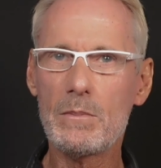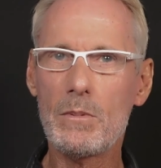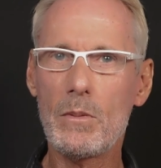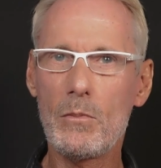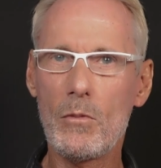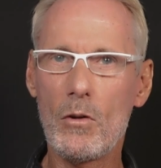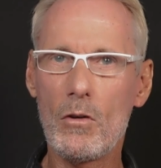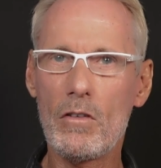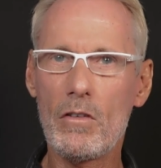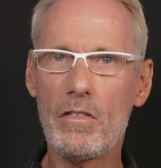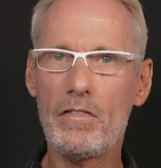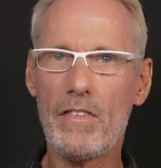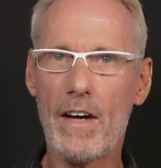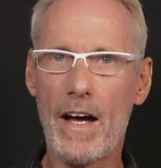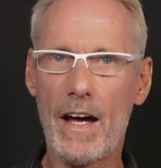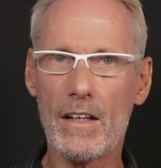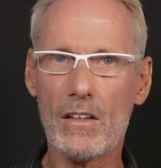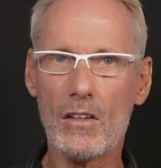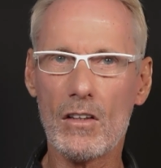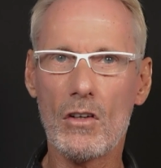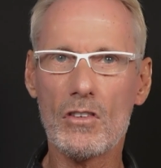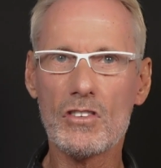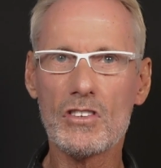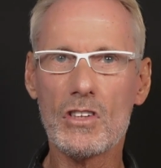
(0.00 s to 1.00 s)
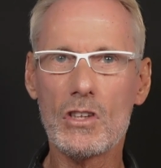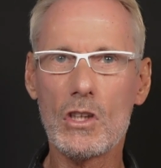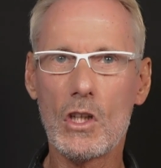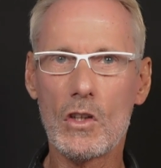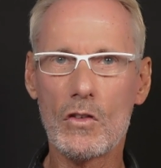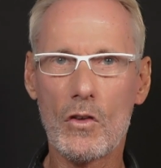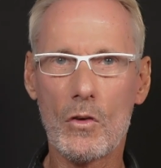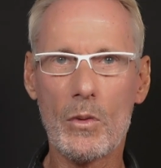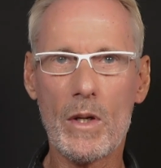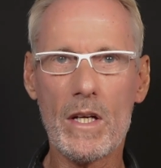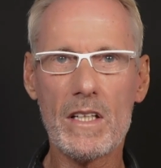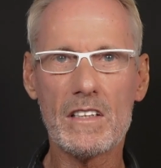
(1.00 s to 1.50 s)
promote fat loss in
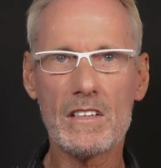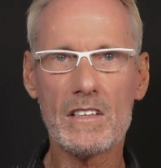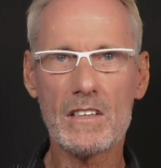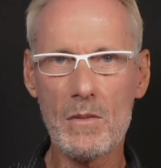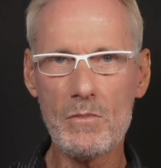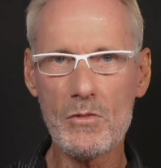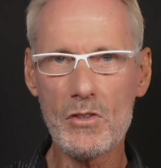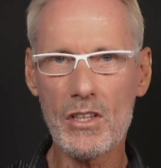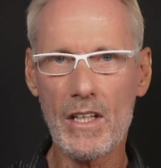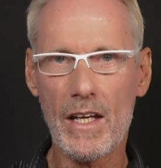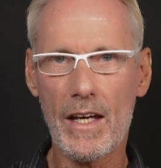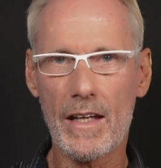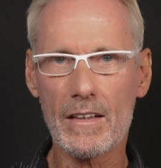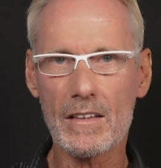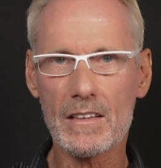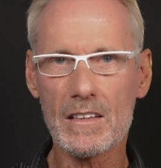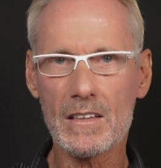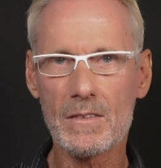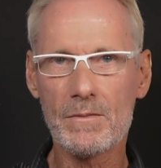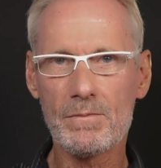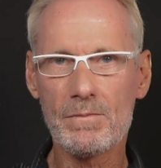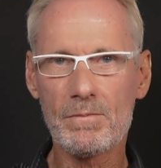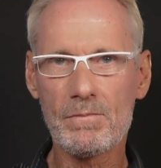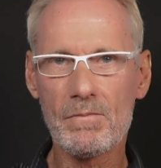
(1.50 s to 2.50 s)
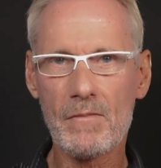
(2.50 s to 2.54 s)
overweight subjects.